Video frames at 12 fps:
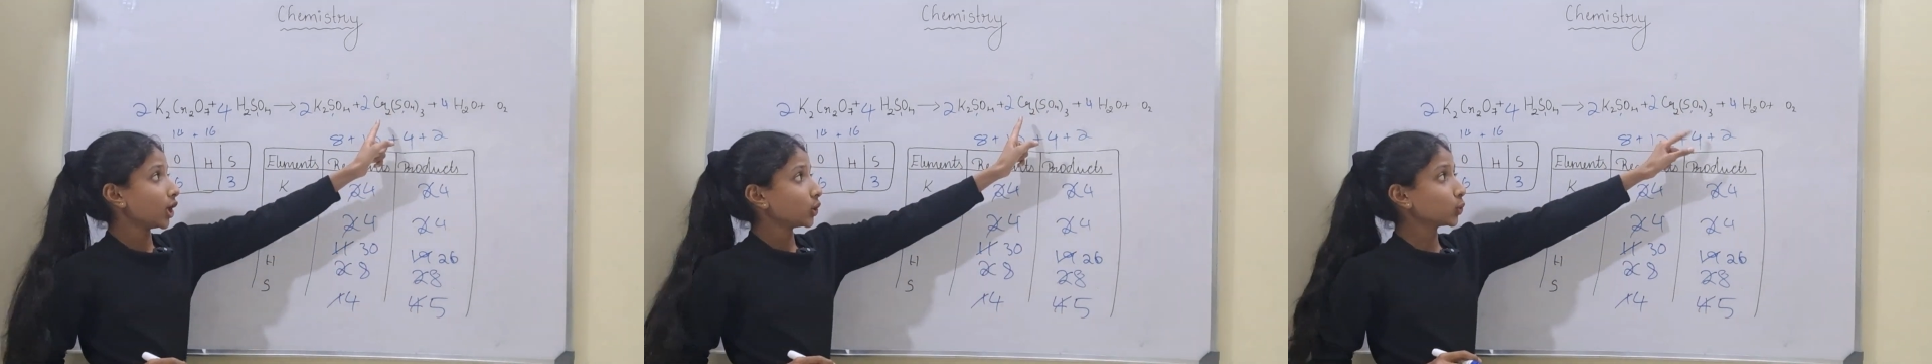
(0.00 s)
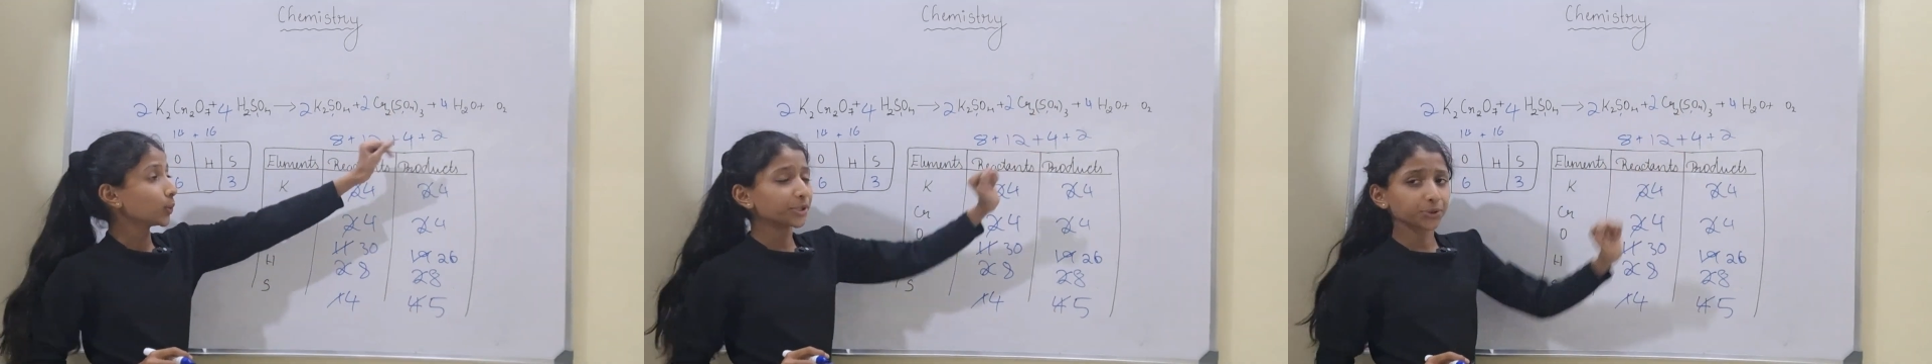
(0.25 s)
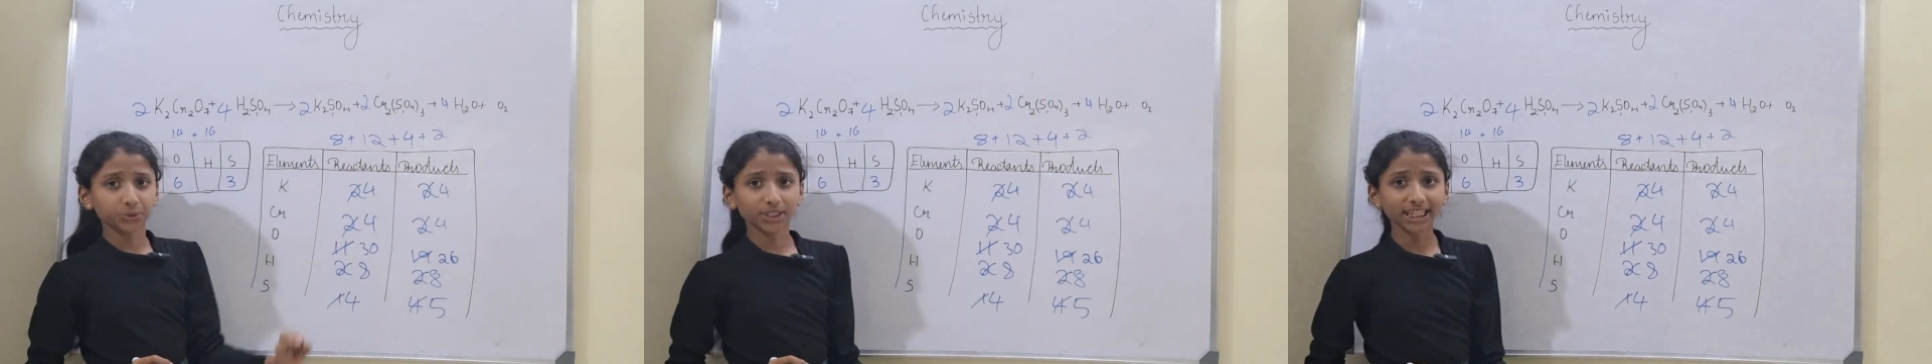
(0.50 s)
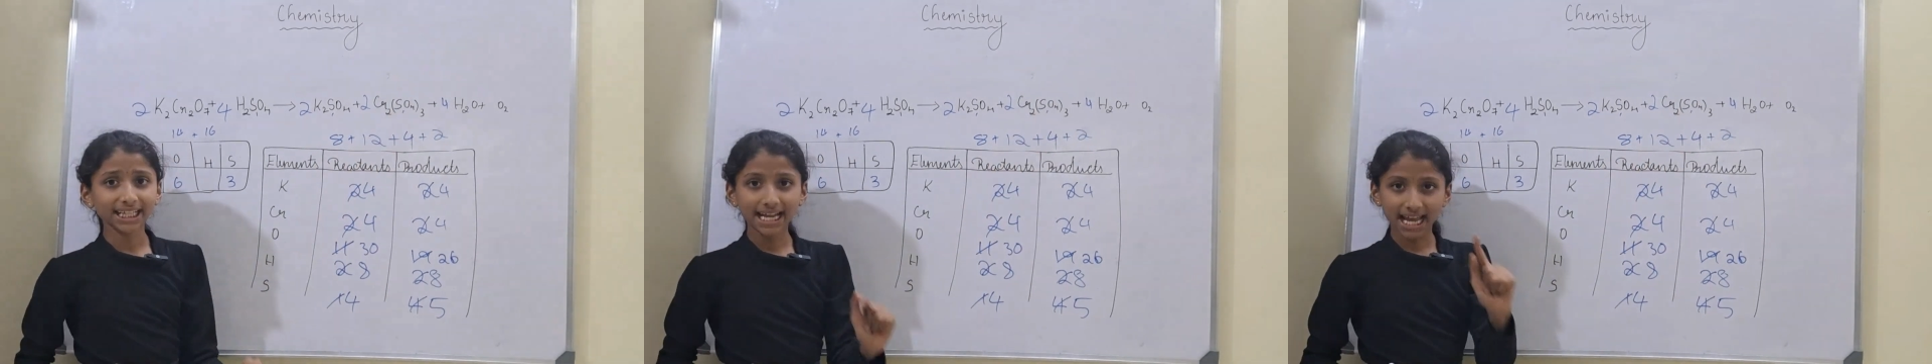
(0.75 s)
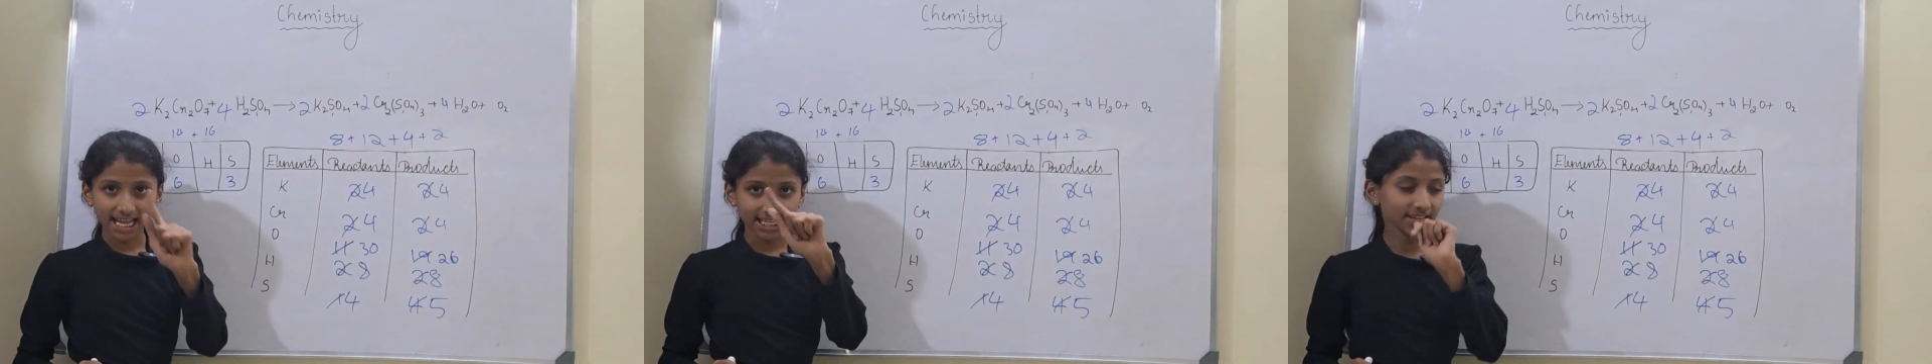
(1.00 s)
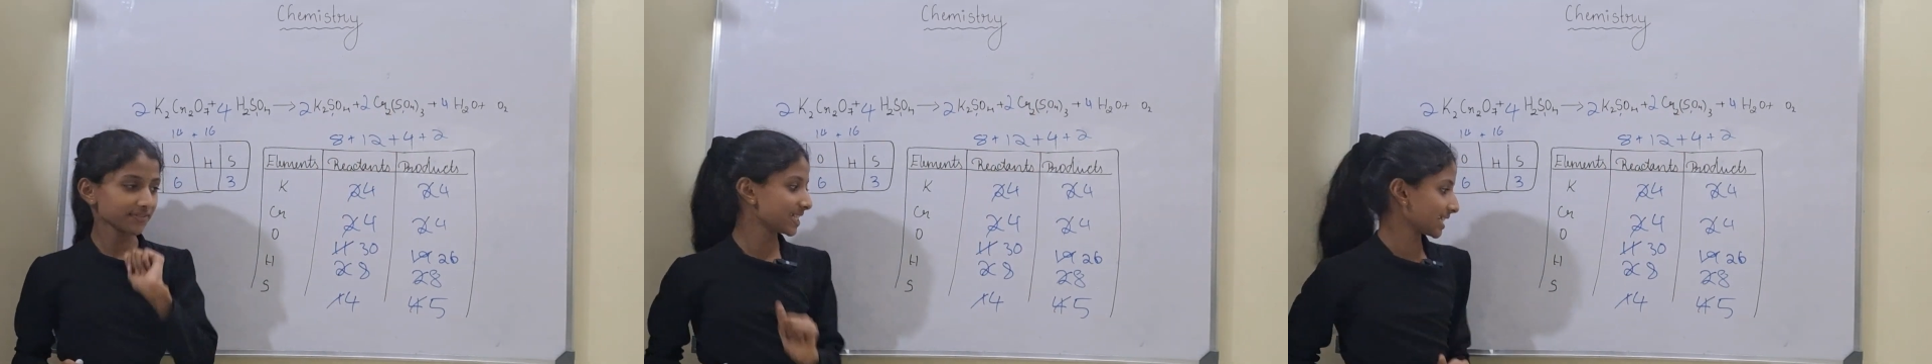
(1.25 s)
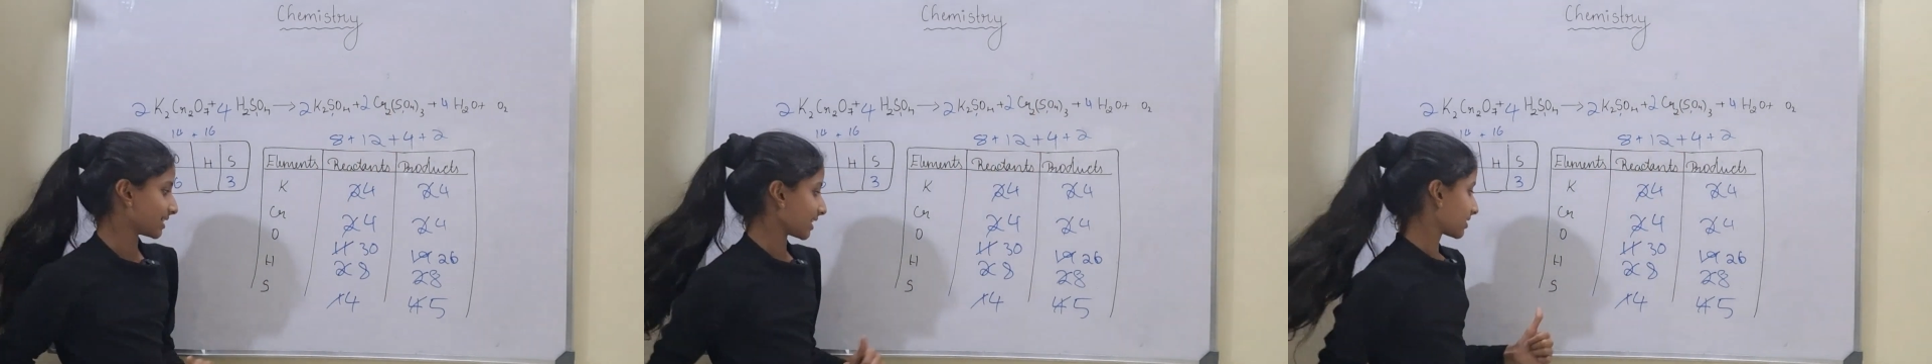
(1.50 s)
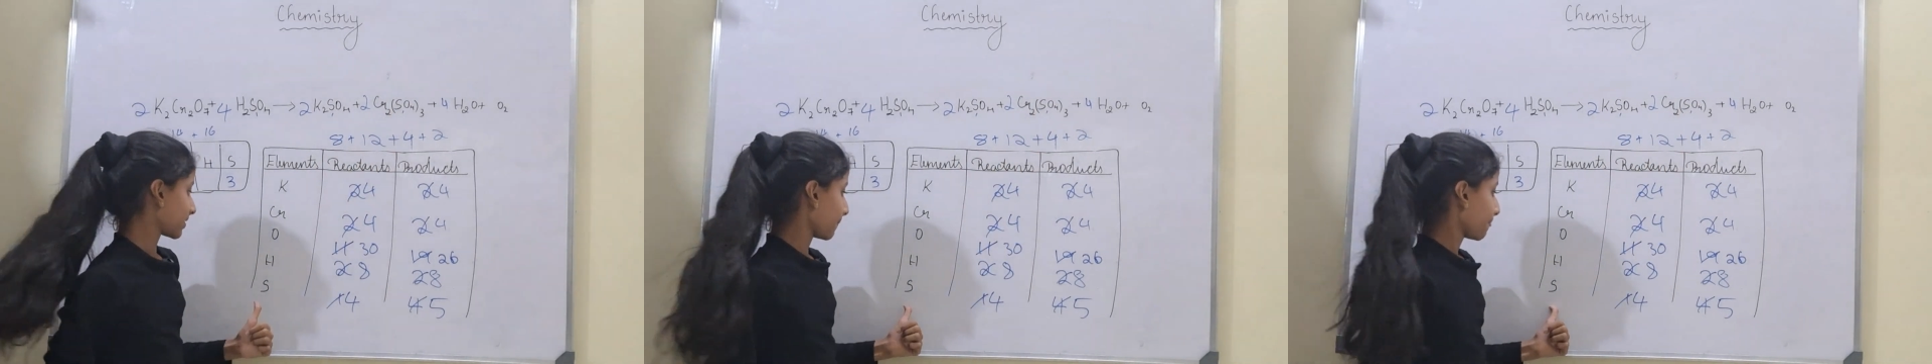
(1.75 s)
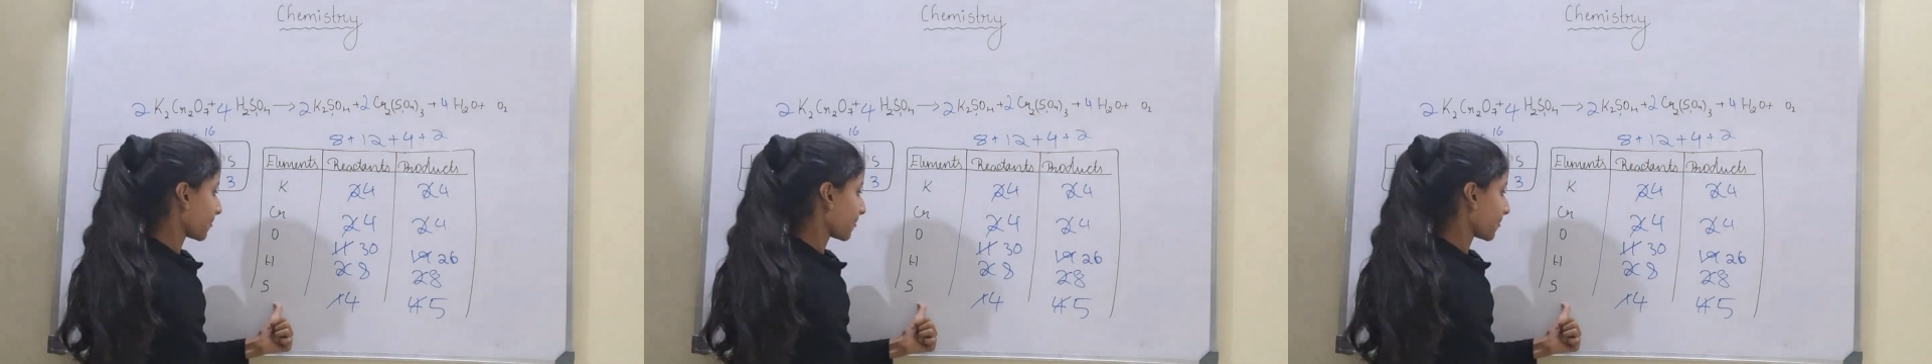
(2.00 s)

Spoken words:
2 into 3 gives us 6.